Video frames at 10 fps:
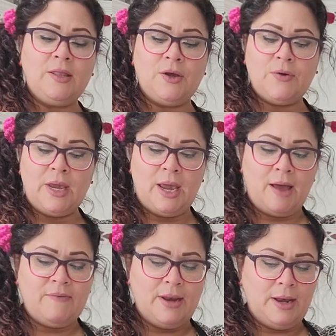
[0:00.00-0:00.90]
degree
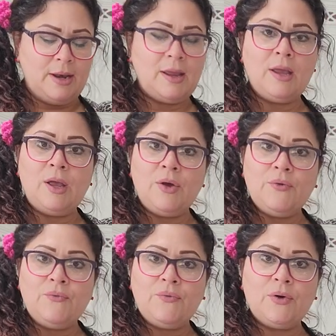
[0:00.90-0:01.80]
oven
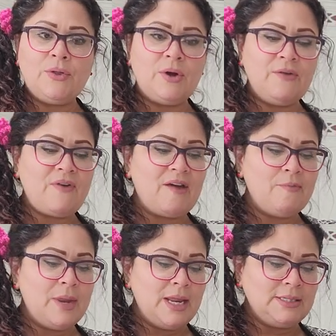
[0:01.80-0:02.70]
for
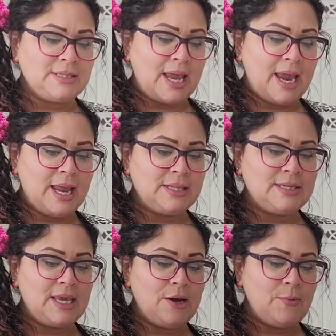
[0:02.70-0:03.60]
35 minutes. And
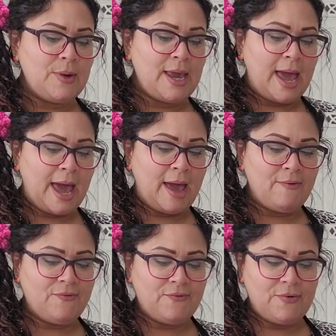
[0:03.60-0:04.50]
here we
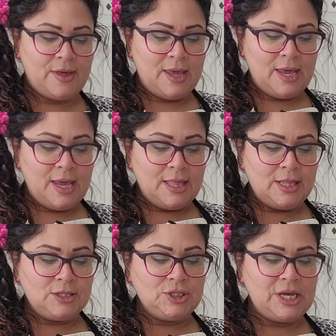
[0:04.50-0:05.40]
have
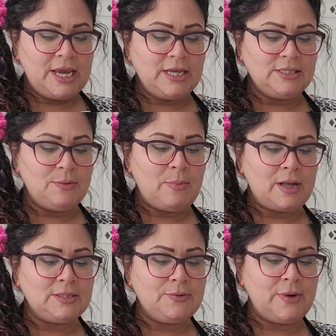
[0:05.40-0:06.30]
the cheese, the
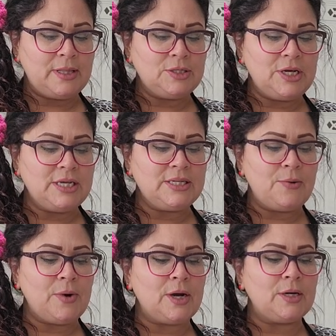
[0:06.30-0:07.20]
mozzarella cheese
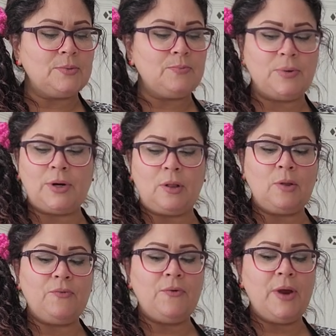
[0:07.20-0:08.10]
that we're going to put
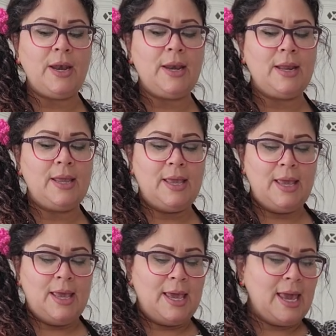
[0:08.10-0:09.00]
all over it.
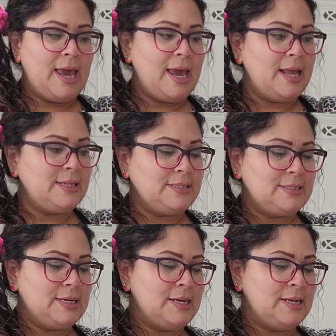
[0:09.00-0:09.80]
And